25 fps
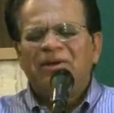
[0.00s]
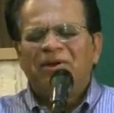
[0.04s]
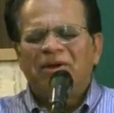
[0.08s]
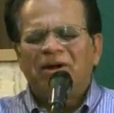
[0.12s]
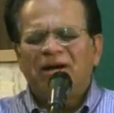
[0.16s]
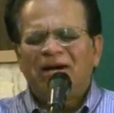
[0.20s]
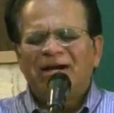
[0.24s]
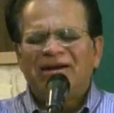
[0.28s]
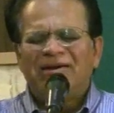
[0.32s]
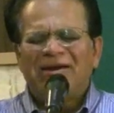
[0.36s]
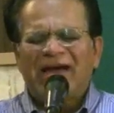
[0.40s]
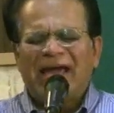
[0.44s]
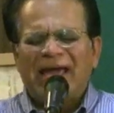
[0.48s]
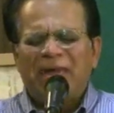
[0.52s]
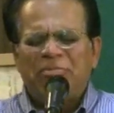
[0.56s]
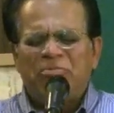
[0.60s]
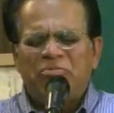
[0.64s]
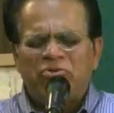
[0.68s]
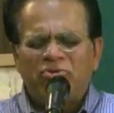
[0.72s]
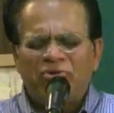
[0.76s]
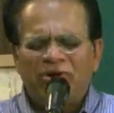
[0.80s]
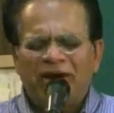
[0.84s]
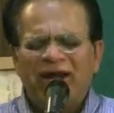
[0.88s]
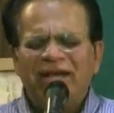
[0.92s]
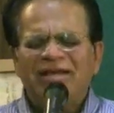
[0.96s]
Lord, I
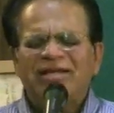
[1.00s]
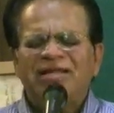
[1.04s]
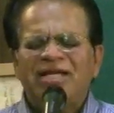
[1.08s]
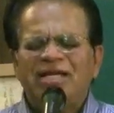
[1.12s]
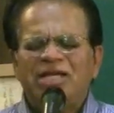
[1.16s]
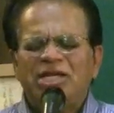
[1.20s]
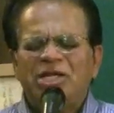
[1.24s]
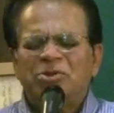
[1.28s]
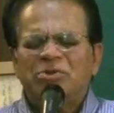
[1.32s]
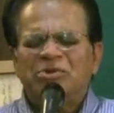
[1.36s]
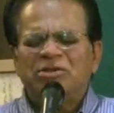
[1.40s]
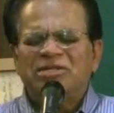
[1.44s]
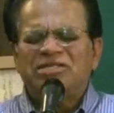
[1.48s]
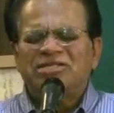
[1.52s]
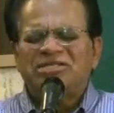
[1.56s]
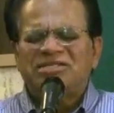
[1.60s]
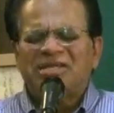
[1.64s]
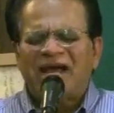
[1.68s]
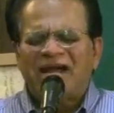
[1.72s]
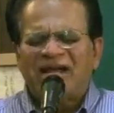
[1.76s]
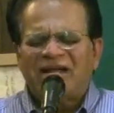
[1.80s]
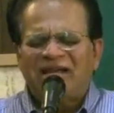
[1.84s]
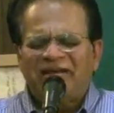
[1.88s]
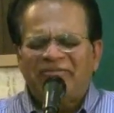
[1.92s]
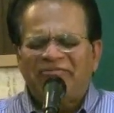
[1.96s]
pray that you would
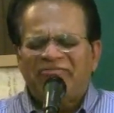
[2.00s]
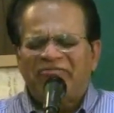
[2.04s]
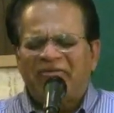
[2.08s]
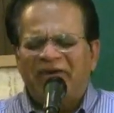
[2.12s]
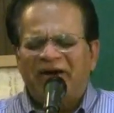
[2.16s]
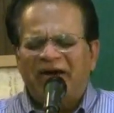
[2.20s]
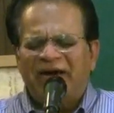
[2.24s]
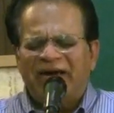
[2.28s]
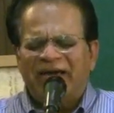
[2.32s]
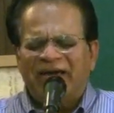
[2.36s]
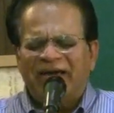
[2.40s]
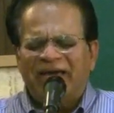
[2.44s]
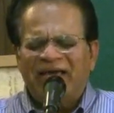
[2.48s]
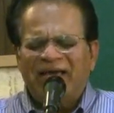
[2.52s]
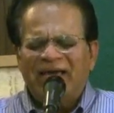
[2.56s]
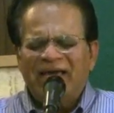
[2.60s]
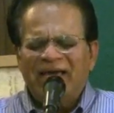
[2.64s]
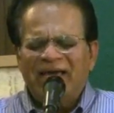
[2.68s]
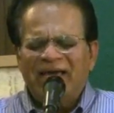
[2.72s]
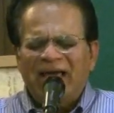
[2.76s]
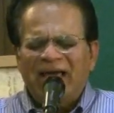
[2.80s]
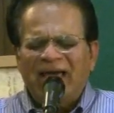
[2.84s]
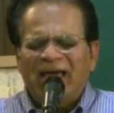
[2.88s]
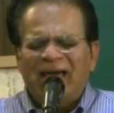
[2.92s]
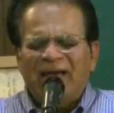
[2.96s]
sanctify
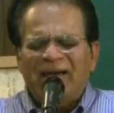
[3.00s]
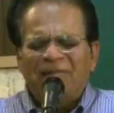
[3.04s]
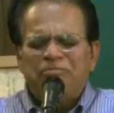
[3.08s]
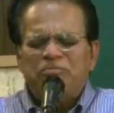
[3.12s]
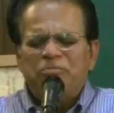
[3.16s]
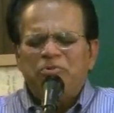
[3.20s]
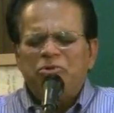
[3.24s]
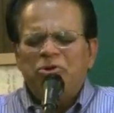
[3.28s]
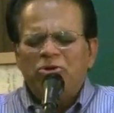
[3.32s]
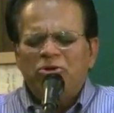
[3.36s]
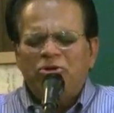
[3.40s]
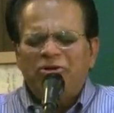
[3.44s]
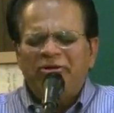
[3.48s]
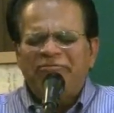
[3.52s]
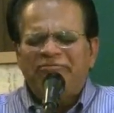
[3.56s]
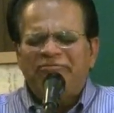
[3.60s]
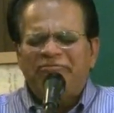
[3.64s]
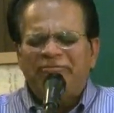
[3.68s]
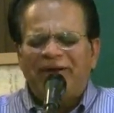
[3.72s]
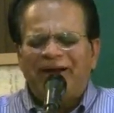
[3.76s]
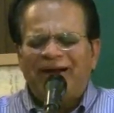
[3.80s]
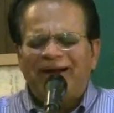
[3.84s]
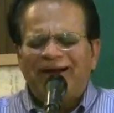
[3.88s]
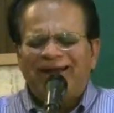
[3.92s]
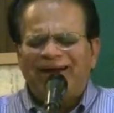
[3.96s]
and
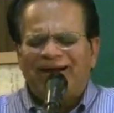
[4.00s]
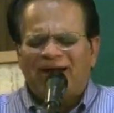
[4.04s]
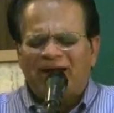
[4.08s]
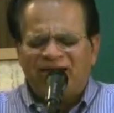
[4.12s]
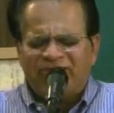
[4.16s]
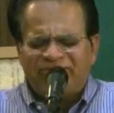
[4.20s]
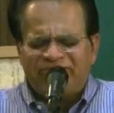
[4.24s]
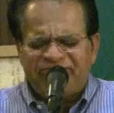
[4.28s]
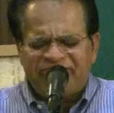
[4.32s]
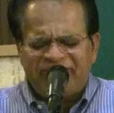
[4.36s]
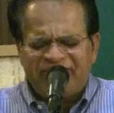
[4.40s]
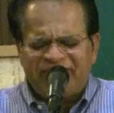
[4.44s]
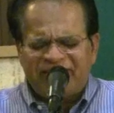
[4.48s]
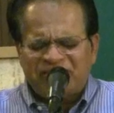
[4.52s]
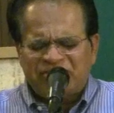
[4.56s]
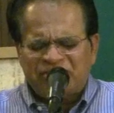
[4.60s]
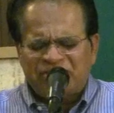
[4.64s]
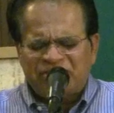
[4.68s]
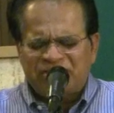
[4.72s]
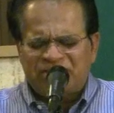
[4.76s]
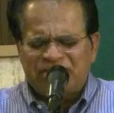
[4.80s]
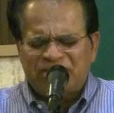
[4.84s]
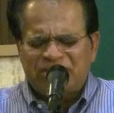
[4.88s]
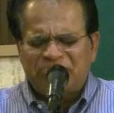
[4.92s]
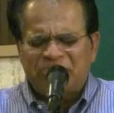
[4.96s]
purify our
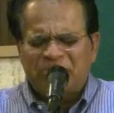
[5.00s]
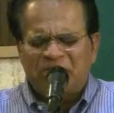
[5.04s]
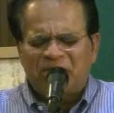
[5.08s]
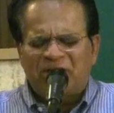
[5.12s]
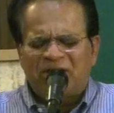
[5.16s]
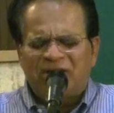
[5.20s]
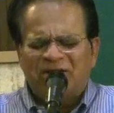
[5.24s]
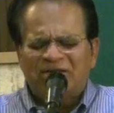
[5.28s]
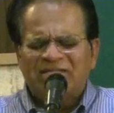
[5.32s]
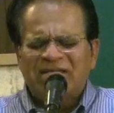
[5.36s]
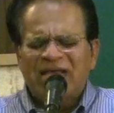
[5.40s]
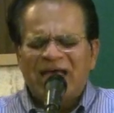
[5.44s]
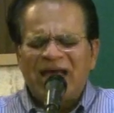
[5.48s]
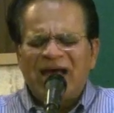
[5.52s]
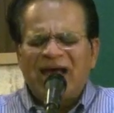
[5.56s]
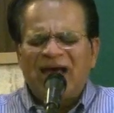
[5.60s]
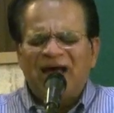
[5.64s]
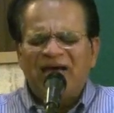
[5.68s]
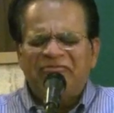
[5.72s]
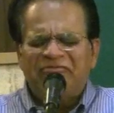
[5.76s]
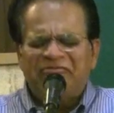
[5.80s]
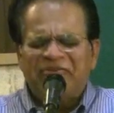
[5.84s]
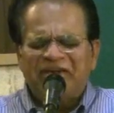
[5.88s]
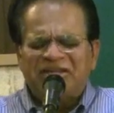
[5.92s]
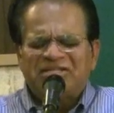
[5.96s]
affections, because
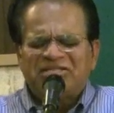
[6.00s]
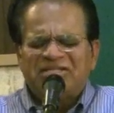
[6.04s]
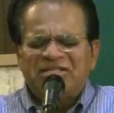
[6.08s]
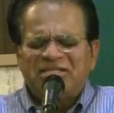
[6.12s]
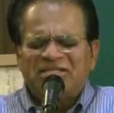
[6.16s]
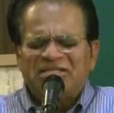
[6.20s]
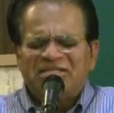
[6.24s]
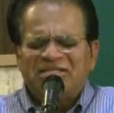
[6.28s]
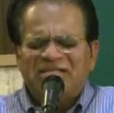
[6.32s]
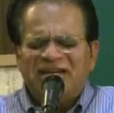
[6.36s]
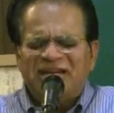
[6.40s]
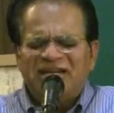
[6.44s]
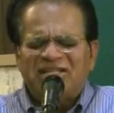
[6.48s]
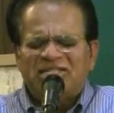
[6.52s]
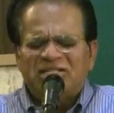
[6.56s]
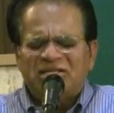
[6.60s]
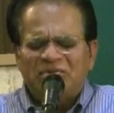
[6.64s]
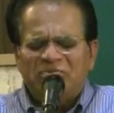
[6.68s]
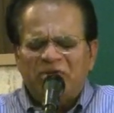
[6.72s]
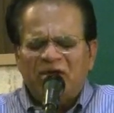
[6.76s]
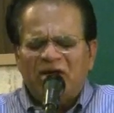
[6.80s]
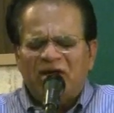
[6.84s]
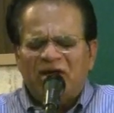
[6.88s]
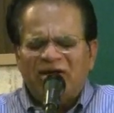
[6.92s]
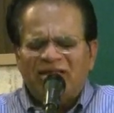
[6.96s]
our affections needs
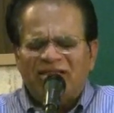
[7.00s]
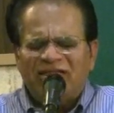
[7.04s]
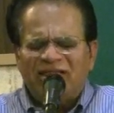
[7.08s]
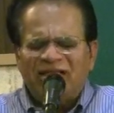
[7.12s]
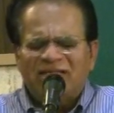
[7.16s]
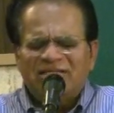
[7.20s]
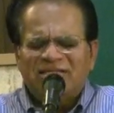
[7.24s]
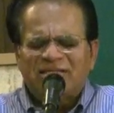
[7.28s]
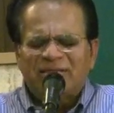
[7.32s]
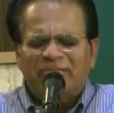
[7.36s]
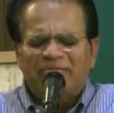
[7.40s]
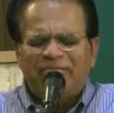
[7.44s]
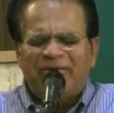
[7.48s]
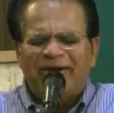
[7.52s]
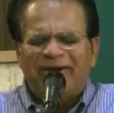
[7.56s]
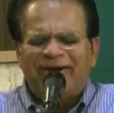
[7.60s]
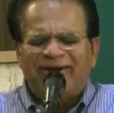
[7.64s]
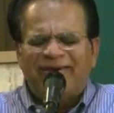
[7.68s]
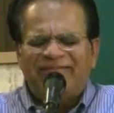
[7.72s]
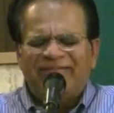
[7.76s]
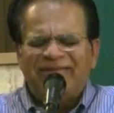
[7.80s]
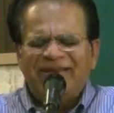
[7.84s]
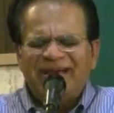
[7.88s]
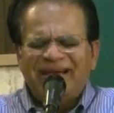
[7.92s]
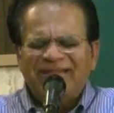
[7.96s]
to be on things
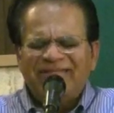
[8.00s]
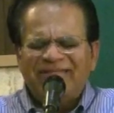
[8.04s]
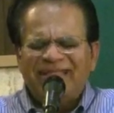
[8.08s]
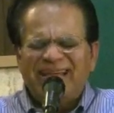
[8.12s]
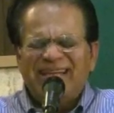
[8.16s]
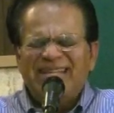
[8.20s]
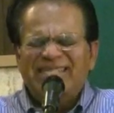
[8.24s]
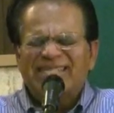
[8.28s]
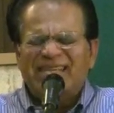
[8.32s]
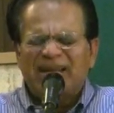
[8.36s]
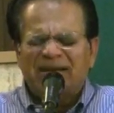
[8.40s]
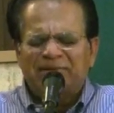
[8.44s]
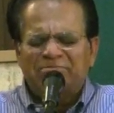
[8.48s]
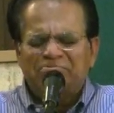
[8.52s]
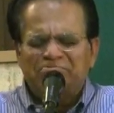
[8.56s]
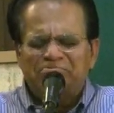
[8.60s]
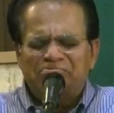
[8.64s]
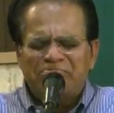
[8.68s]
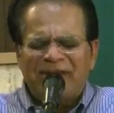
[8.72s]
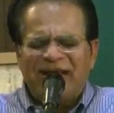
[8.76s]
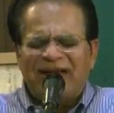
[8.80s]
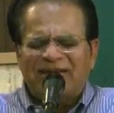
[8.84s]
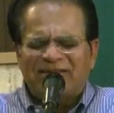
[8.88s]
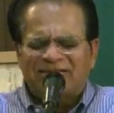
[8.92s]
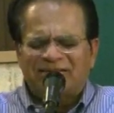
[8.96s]
above, things that
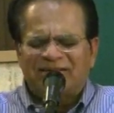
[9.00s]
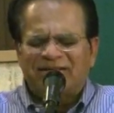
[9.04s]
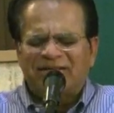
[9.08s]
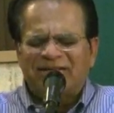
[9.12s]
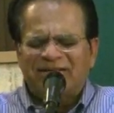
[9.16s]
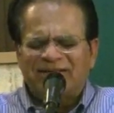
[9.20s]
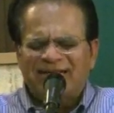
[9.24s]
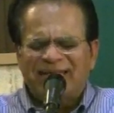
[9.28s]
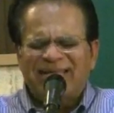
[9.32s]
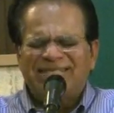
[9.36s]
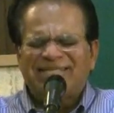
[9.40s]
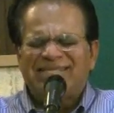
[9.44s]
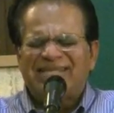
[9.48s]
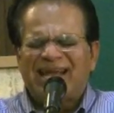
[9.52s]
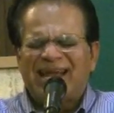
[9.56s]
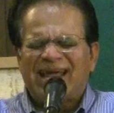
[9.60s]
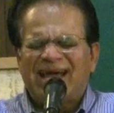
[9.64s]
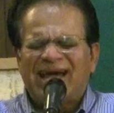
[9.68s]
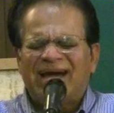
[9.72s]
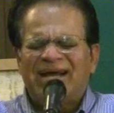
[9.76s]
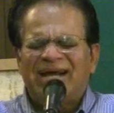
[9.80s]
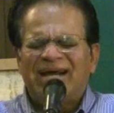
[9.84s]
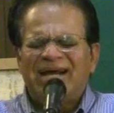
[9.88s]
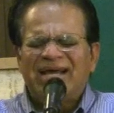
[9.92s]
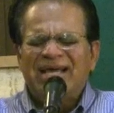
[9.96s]
matter, things that
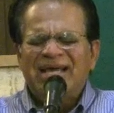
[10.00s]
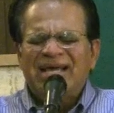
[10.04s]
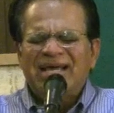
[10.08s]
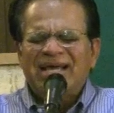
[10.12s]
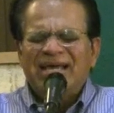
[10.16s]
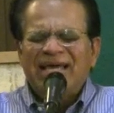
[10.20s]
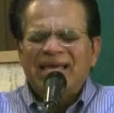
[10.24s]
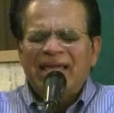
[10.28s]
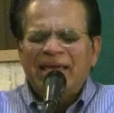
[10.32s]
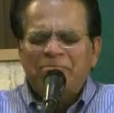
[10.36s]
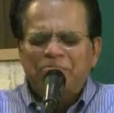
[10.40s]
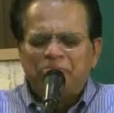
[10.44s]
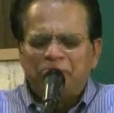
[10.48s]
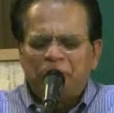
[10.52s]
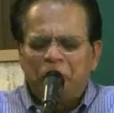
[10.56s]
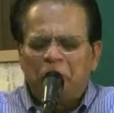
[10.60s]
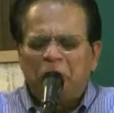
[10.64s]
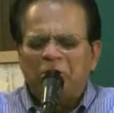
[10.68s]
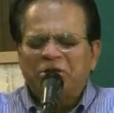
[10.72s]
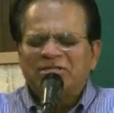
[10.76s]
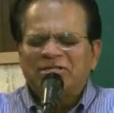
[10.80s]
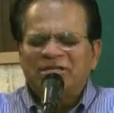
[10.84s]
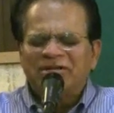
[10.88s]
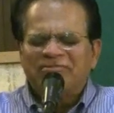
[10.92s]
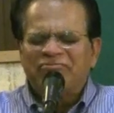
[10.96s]
are
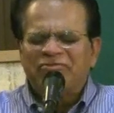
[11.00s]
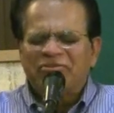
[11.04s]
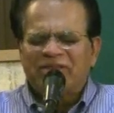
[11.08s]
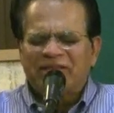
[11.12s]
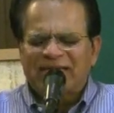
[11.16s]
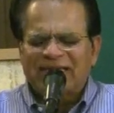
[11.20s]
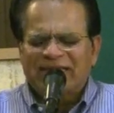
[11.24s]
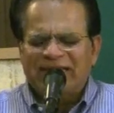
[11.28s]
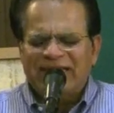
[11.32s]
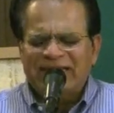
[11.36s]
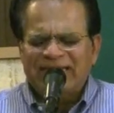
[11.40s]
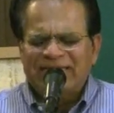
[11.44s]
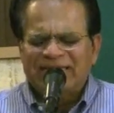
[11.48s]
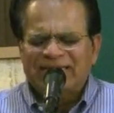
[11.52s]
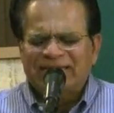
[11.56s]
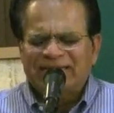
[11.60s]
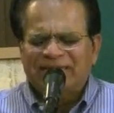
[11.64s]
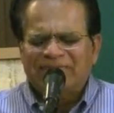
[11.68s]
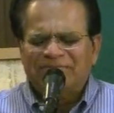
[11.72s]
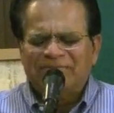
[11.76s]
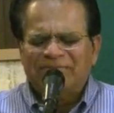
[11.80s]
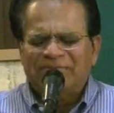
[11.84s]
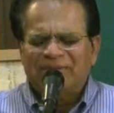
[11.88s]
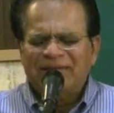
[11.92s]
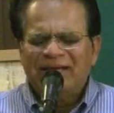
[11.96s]
important for the
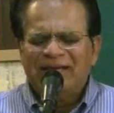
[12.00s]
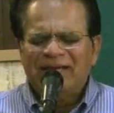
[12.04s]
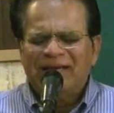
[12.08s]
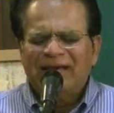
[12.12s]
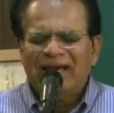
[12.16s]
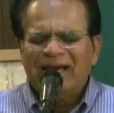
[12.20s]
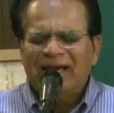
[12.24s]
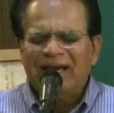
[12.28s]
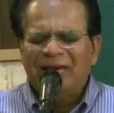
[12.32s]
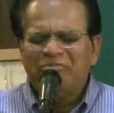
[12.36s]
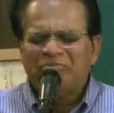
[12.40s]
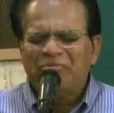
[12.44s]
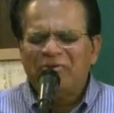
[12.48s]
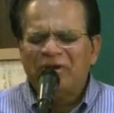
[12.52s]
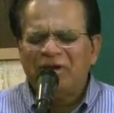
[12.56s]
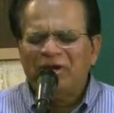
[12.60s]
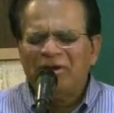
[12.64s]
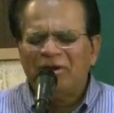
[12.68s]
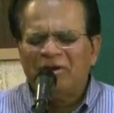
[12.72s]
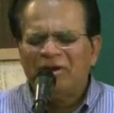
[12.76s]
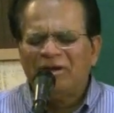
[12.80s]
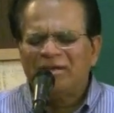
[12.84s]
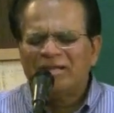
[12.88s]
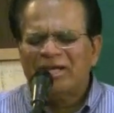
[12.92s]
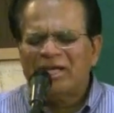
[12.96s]
kingdom. I
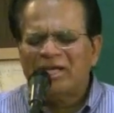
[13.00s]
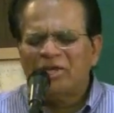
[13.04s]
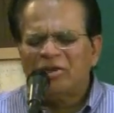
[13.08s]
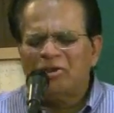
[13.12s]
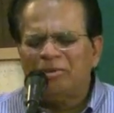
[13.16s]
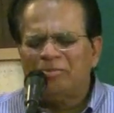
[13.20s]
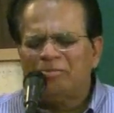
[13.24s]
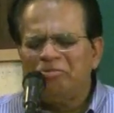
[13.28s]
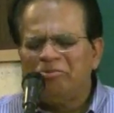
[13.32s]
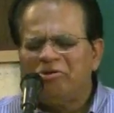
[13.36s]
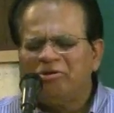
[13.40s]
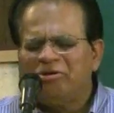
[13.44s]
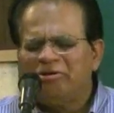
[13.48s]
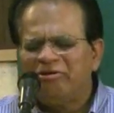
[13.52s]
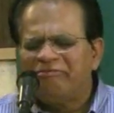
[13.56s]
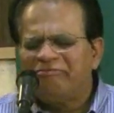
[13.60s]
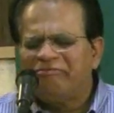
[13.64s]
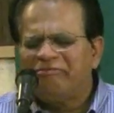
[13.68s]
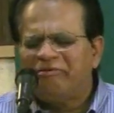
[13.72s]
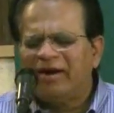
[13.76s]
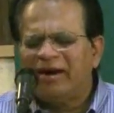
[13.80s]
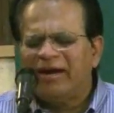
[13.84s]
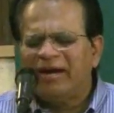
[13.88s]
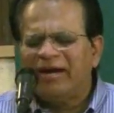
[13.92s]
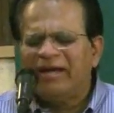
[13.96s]
pray, Lord, that you
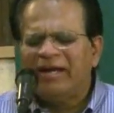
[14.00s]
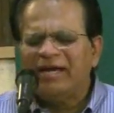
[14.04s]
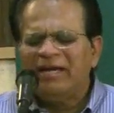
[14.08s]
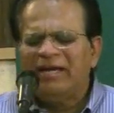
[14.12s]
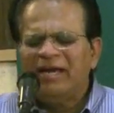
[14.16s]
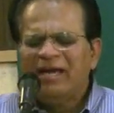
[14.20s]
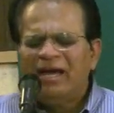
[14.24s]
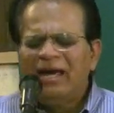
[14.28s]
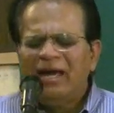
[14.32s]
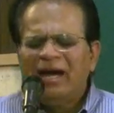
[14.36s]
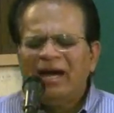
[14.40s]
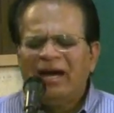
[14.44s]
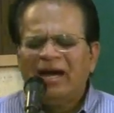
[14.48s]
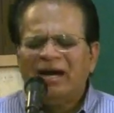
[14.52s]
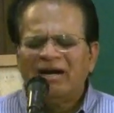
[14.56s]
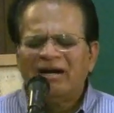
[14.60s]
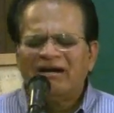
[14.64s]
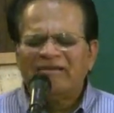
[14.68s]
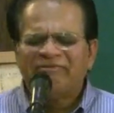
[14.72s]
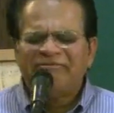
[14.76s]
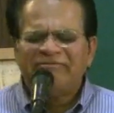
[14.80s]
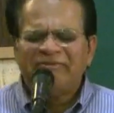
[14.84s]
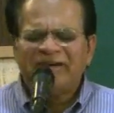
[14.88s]
purify our